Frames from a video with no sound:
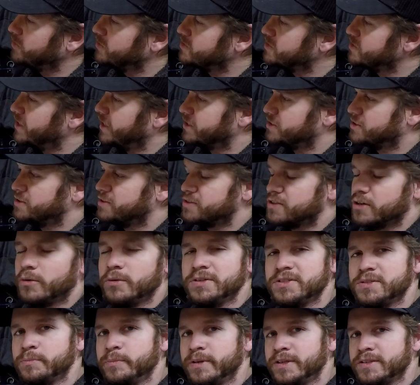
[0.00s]
section's
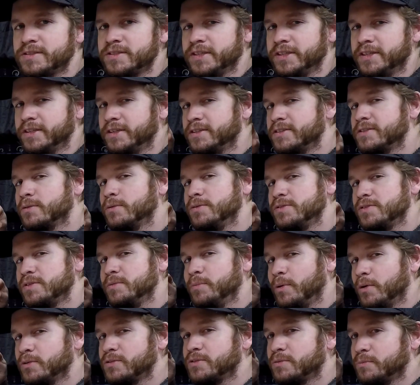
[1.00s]
always missing, and it's always the
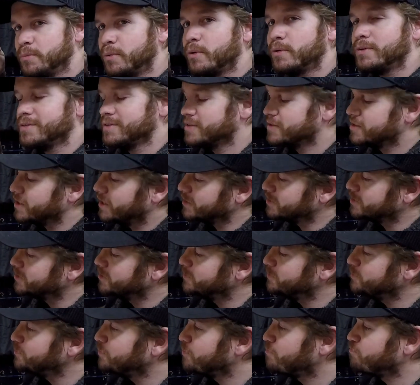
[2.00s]
most important
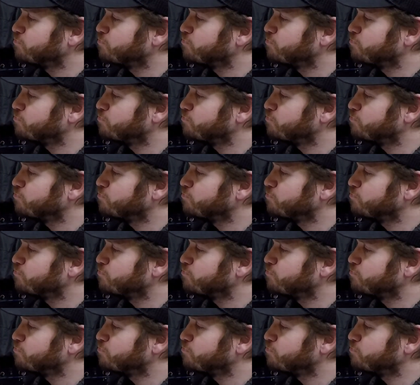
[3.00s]
section.